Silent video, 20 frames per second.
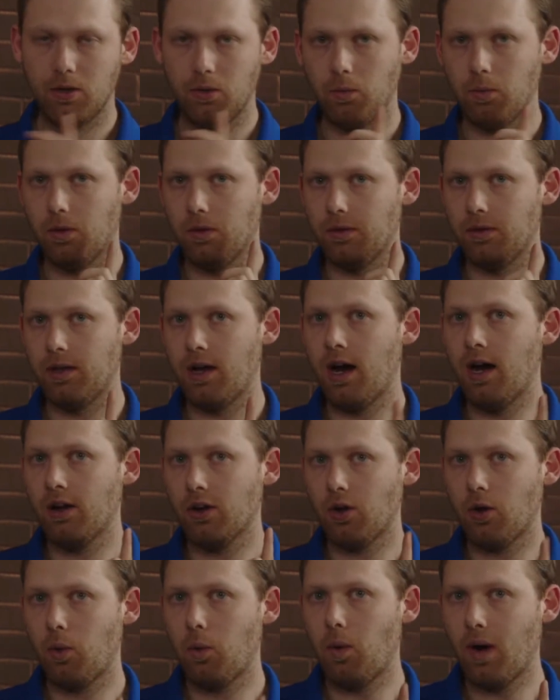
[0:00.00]
Well,
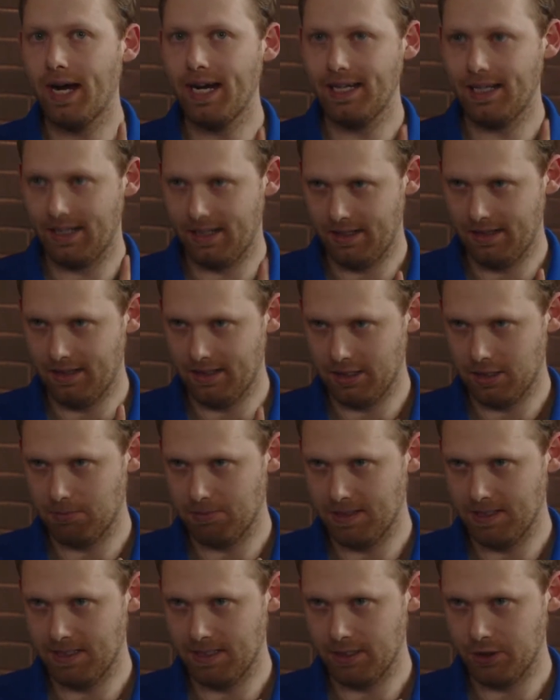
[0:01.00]
not quite in this
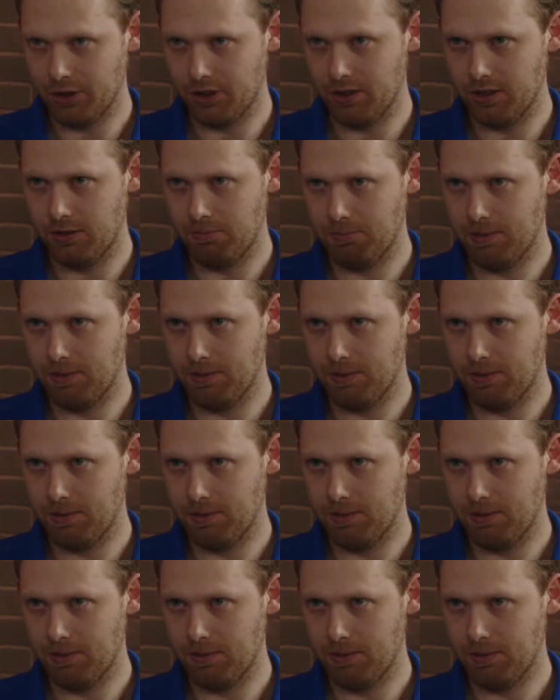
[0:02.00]
position,